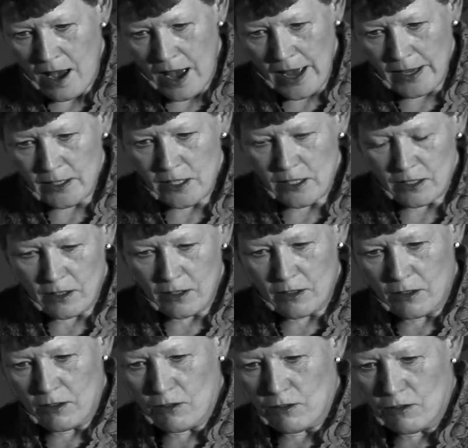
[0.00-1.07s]
And
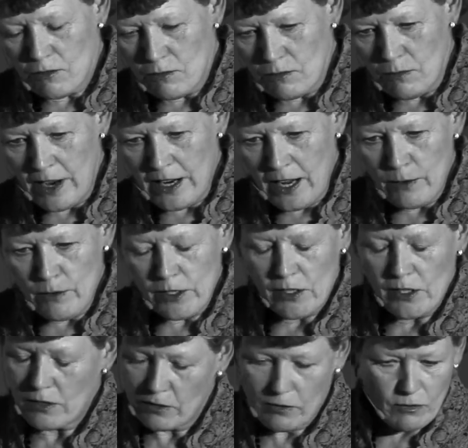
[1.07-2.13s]
when I
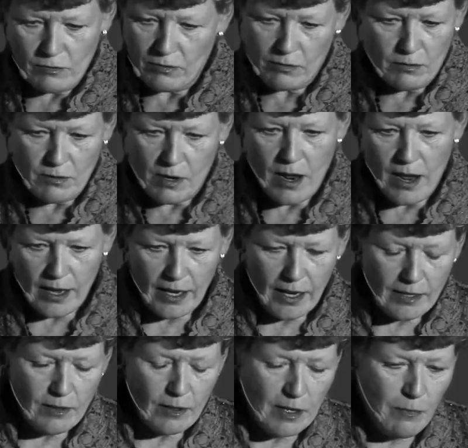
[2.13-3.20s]
was
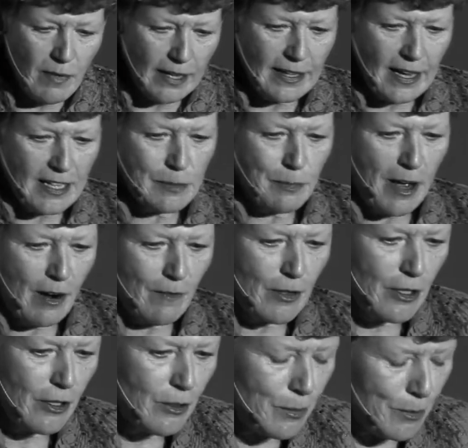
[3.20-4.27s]
in my gas, power and
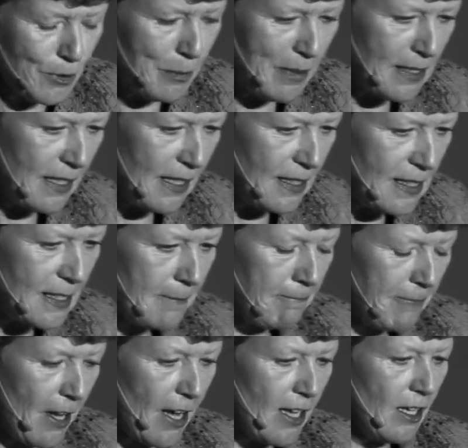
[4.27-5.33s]
renewables business,
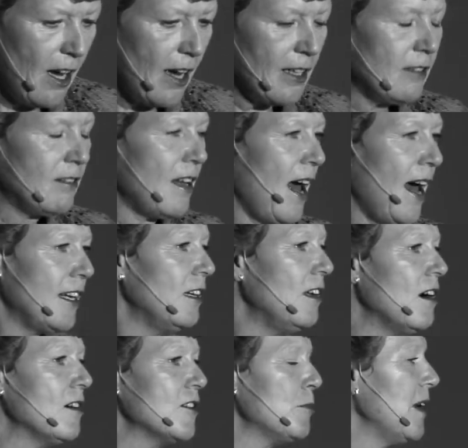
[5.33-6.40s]
I had a
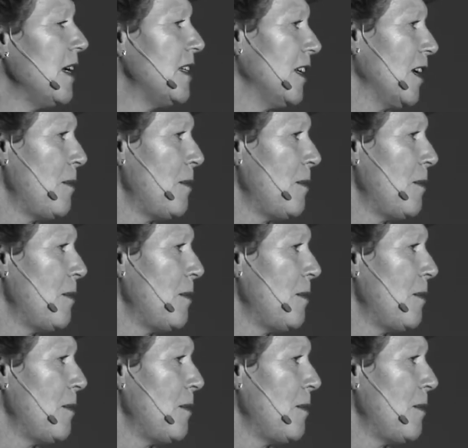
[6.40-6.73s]
large meeting.